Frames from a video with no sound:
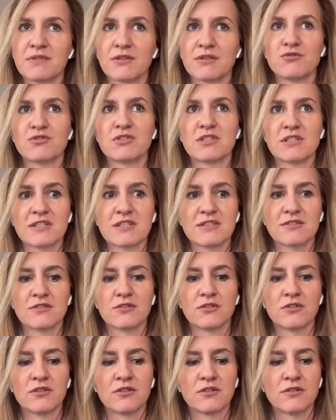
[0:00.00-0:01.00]
concerns
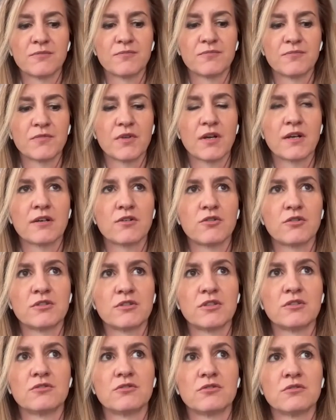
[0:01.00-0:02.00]

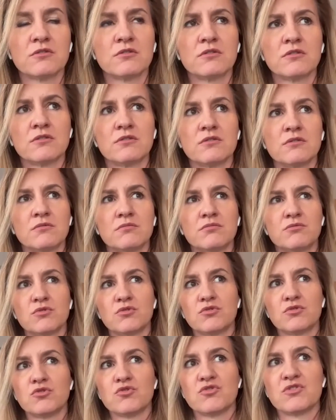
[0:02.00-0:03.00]
according
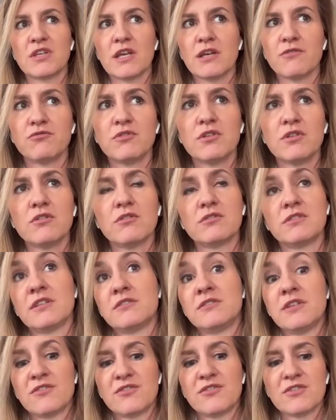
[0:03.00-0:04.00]
to safety,
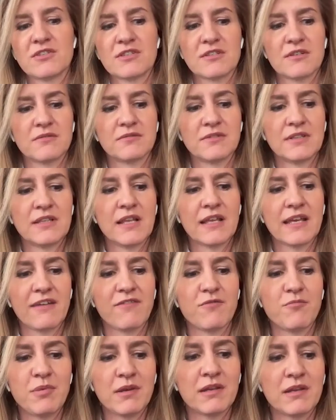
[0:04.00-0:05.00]
that there is they
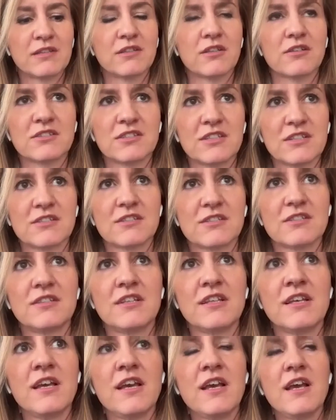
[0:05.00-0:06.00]
have big
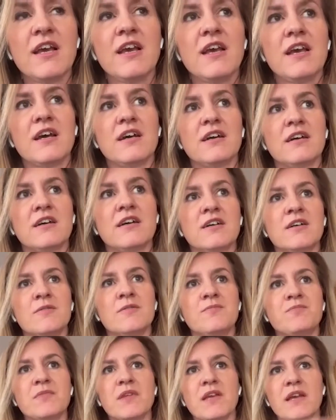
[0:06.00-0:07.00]
toxicity,
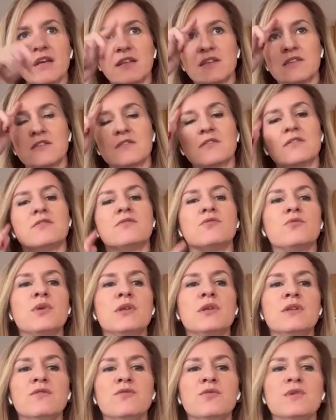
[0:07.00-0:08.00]
and
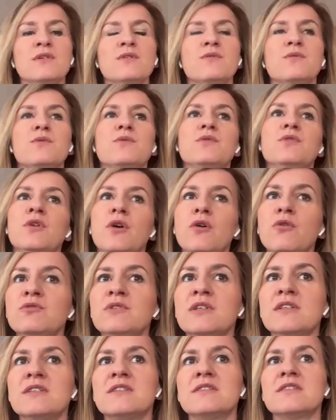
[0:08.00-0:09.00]
we know
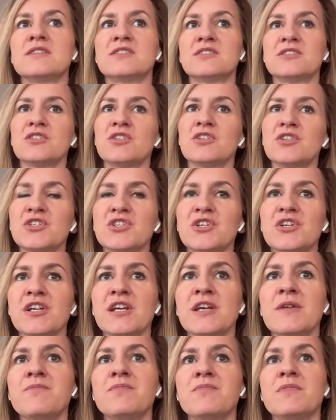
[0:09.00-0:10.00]
that
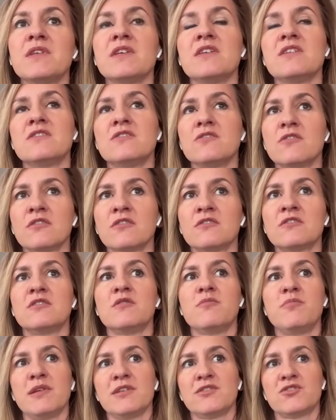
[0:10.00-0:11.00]
surgery is not
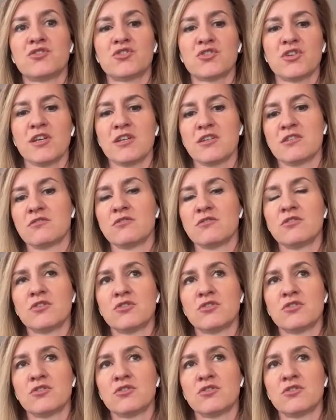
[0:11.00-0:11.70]
the best choice